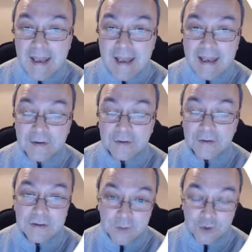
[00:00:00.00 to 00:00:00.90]

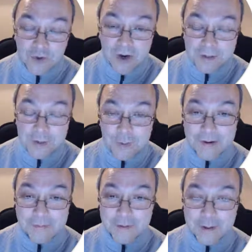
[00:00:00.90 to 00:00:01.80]
And if you try and do
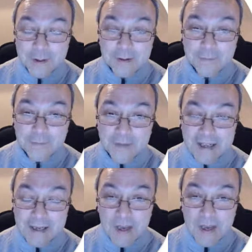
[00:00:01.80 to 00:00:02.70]
that for your
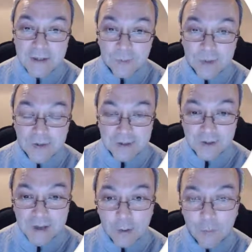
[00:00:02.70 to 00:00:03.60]
landing page as well, that
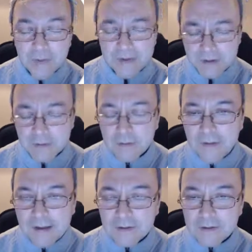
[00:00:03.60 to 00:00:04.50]
should help. But there's other
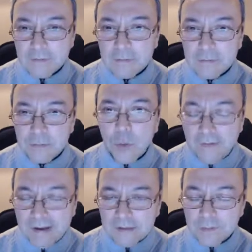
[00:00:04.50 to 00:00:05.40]
factors, more
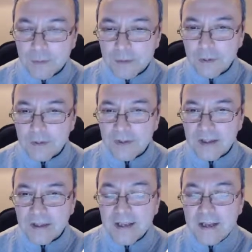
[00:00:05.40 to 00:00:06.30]
factors probably go into
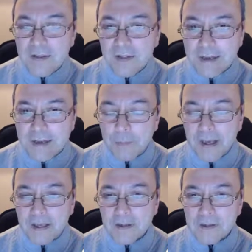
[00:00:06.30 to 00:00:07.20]
the landing
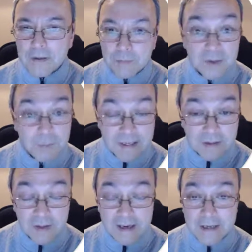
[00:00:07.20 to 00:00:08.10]
page, the speed
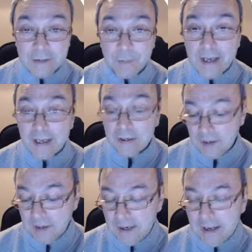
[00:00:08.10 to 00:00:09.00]
of the landing page
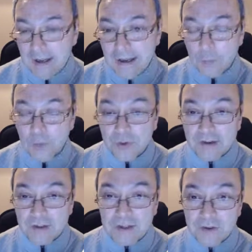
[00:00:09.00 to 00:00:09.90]
and what you're
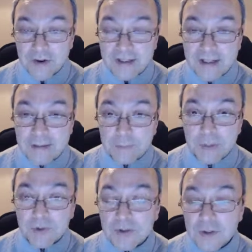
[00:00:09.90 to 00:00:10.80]
actually trying to get
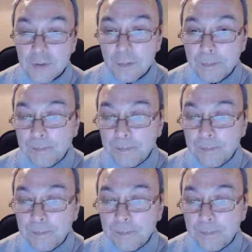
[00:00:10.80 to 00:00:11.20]
people to do.